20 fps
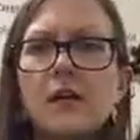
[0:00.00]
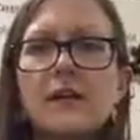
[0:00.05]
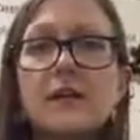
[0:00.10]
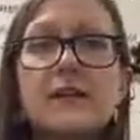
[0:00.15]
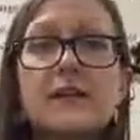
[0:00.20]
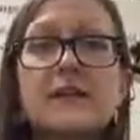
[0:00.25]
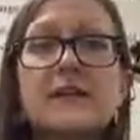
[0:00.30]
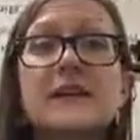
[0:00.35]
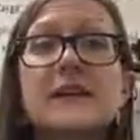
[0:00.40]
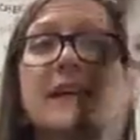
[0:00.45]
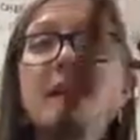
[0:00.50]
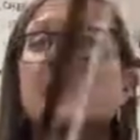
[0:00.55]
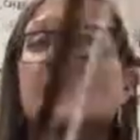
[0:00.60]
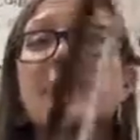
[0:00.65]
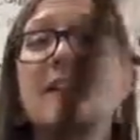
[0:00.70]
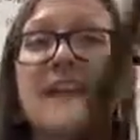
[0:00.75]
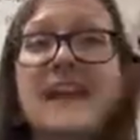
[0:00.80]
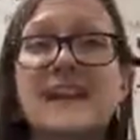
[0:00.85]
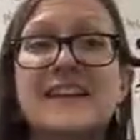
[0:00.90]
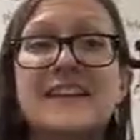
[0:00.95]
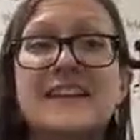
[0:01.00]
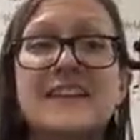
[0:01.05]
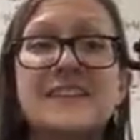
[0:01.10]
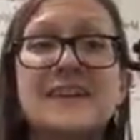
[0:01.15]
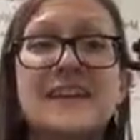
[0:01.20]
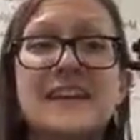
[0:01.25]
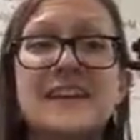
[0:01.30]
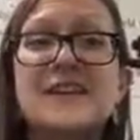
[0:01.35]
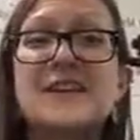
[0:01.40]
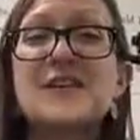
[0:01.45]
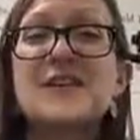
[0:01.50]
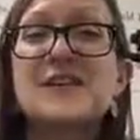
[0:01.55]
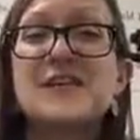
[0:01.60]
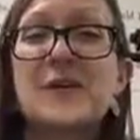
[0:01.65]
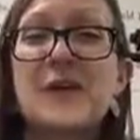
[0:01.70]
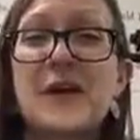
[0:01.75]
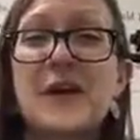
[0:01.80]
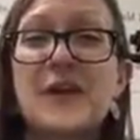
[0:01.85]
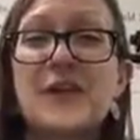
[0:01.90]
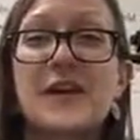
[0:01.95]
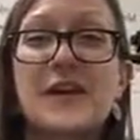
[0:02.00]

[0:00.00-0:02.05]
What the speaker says: Let's look at the last one for